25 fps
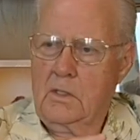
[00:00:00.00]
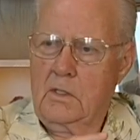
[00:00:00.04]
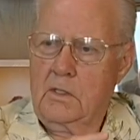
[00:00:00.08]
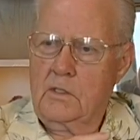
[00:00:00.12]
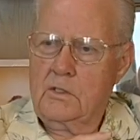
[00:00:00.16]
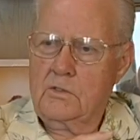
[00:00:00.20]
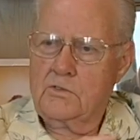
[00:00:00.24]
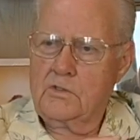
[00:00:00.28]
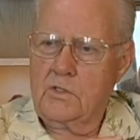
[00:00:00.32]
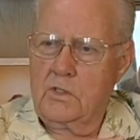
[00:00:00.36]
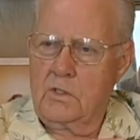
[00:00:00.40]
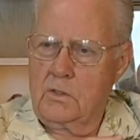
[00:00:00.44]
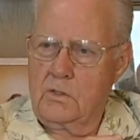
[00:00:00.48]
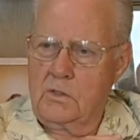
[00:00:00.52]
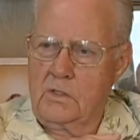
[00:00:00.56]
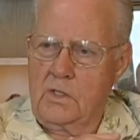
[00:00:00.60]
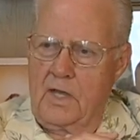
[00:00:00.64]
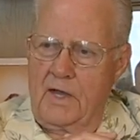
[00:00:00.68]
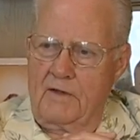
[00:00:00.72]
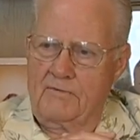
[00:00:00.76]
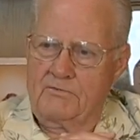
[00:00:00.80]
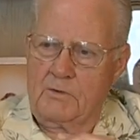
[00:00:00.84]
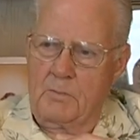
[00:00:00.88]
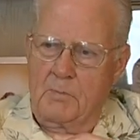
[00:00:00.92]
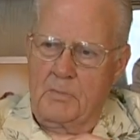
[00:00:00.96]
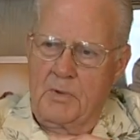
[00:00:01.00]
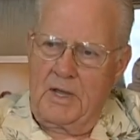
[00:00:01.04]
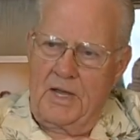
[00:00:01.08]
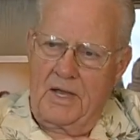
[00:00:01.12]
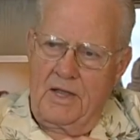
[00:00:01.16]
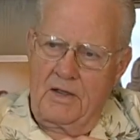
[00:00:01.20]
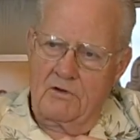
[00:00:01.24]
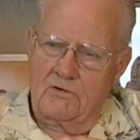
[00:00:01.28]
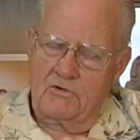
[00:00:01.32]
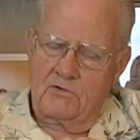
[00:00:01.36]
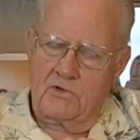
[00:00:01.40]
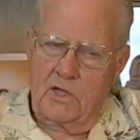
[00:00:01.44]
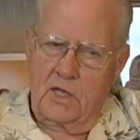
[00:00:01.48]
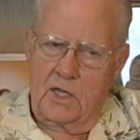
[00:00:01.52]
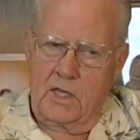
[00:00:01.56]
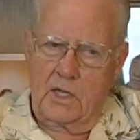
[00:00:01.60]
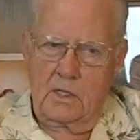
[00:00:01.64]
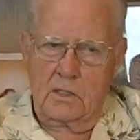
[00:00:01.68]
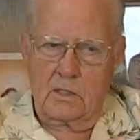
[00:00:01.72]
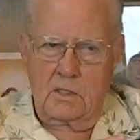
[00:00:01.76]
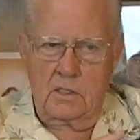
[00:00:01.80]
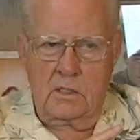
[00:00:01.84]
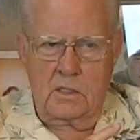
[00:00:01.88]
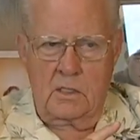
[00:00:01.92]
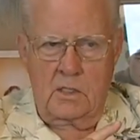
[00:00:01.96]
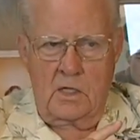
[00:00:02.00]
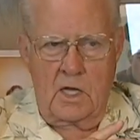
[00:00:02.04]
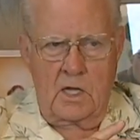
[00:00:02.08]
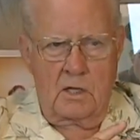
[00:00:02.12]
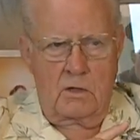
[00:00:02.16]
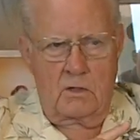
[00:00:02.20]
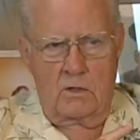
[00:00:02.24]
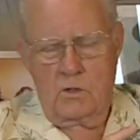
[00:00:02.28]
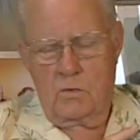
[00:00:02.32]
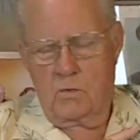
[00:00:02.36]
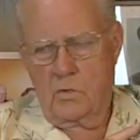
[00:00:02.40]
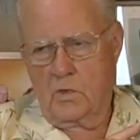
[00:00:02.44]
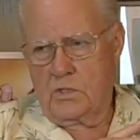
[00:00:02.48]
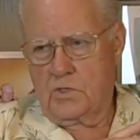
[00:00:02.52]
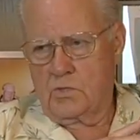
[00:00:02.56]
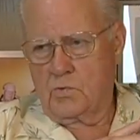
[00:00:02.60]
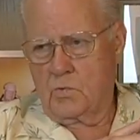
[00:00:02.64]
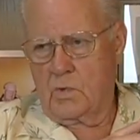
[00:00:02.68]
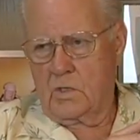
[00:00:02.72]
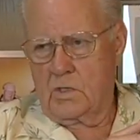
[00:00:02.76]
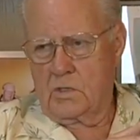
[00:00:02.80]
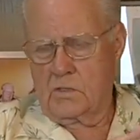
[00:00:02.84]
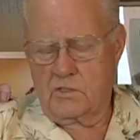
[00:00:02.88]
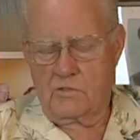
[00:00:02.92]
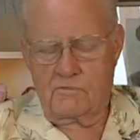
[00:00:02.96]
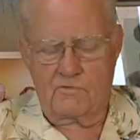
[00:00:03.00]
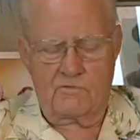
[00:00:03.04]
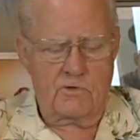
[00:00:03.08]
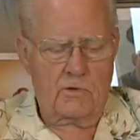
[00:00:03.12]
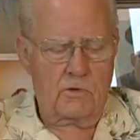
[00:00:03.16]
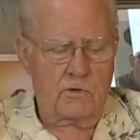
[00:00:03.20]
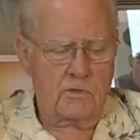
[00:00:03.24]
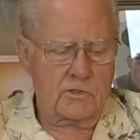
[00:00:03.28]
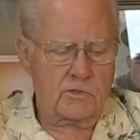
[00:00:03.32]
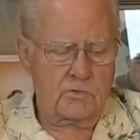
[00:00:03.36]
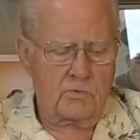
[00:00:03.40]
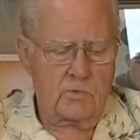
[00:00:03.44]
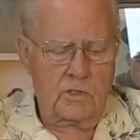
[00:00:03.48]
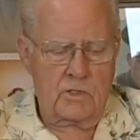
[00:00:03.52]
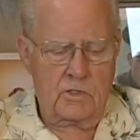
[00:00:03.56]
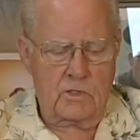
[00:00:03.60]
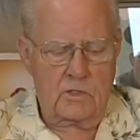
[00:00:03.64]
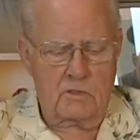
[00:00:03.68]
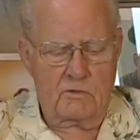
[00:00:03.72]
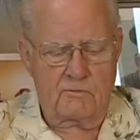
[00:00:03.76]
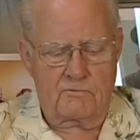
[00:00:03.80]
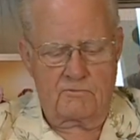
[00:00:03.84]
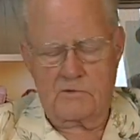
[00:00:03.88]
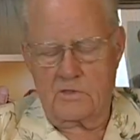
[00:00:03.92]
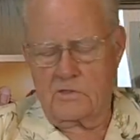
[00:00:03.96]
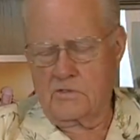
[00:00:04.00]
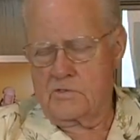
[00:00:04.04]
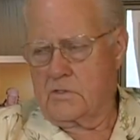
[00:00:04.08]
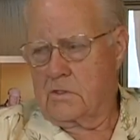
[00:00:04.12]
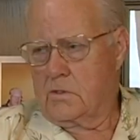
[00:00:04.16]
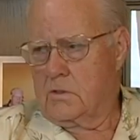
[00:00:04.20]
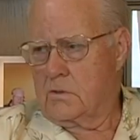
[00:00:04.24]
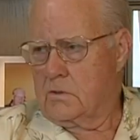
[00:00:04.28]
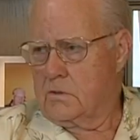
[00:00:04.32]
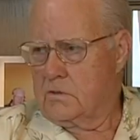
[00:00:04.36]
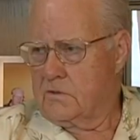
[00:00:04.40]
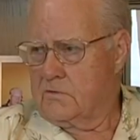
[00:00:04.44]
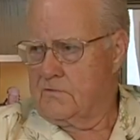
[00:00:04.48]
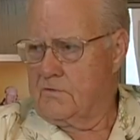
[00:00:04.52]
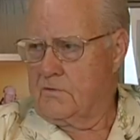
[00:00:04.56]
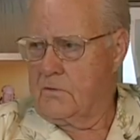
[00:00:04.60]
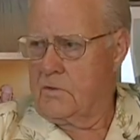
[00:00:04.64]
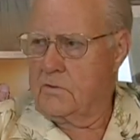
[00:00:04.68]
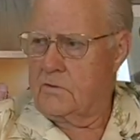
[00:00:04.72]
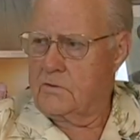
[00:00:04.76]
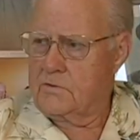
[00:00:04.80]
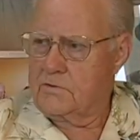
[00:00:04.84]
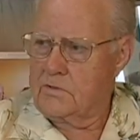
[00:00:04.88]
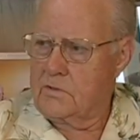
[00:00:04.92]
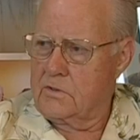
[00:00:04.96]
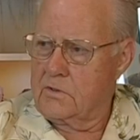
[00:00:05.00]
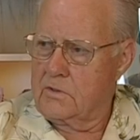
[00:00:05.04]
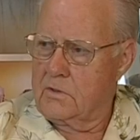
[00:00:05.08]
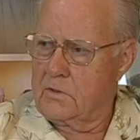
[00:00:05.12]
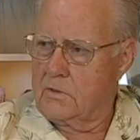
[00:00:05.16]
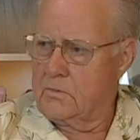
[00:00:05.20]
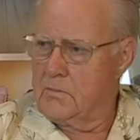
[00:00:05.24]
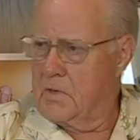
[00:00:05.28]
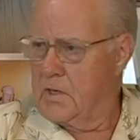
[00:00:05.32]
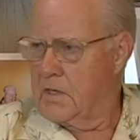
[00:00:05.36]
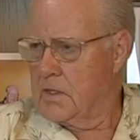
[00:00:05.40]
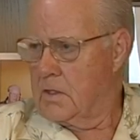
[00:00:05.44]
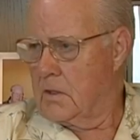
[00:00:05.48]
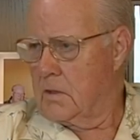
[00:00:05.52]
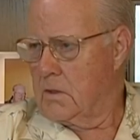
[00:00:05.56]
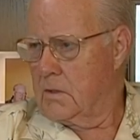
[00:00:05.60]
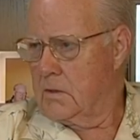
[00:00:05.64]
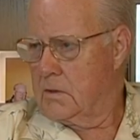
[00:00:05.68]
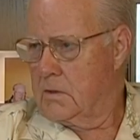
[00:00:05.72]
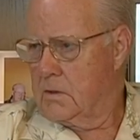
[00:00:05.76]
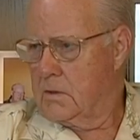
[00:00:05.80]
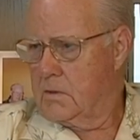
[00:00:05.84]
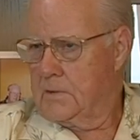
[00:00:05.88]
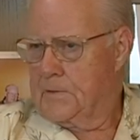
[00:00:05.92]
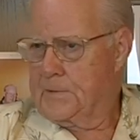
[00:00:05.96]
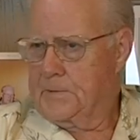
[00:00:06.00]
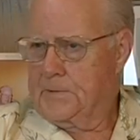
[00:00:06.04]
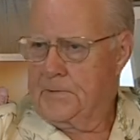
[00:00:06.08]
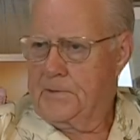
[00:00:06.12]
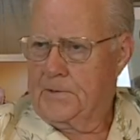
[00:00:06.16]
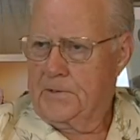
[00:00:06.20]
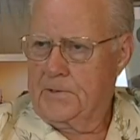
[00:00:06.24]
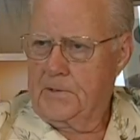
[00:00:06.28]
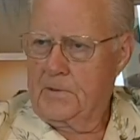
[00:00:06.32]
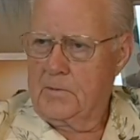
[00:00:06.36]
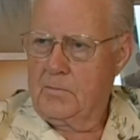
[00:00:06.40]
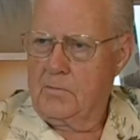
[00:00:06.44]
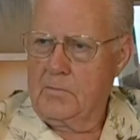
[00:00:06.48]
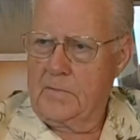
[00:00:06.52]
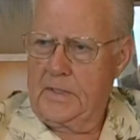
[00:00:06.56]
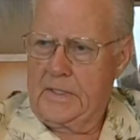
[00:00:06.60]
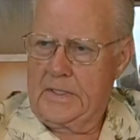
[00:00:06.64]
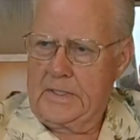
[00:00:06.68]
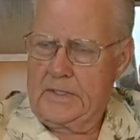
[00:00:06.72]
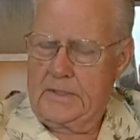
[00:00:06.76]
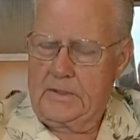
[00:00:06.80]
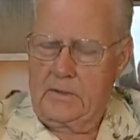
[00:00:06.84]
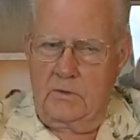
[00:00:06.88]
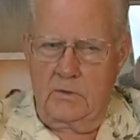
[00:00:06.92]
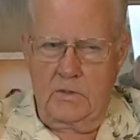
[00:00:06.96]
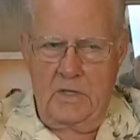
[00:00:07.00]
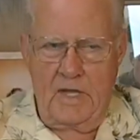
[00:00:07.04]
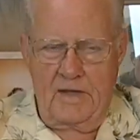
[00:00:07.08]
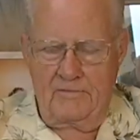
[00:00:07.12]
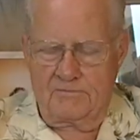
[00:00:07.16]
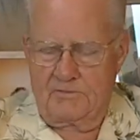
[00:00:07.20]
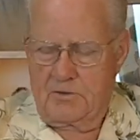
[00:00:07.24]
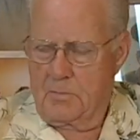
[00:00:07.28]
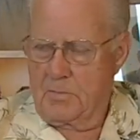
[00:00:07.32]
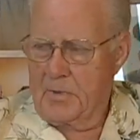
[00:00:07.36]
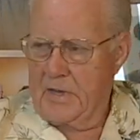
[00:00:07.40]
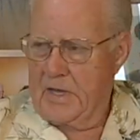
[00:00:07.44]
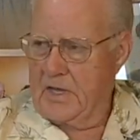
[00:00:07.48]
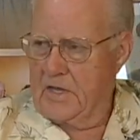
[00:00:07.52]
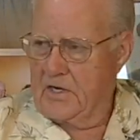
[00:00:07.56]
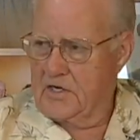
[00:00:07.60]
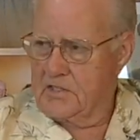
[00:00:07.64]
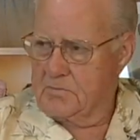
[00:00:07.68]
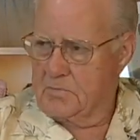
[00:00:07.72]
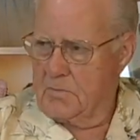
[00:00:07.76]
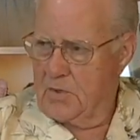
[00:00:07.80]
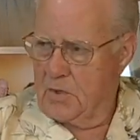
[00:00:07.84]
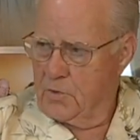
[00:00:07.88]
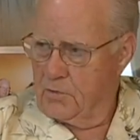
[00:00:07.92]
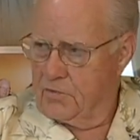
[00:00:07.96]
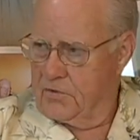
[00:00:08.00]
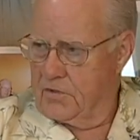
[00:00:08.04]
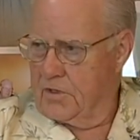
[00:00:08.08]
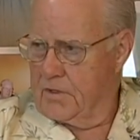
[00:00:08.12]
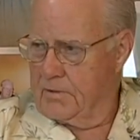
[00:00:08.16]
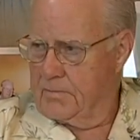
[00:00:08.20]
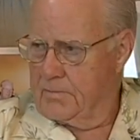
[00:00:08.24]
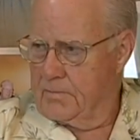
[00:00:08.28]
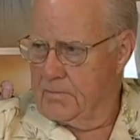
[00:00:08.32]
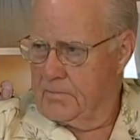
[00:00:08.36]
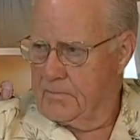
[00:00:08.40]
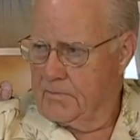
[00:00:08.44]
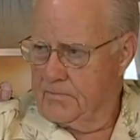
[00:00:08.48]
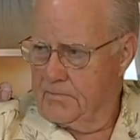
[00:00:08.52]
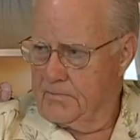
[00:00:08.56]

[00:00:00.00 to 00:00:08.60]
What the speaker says: So you have to pass that, and I don't know which one's first, whether the physical is first or the mental, but you have to pass both of them.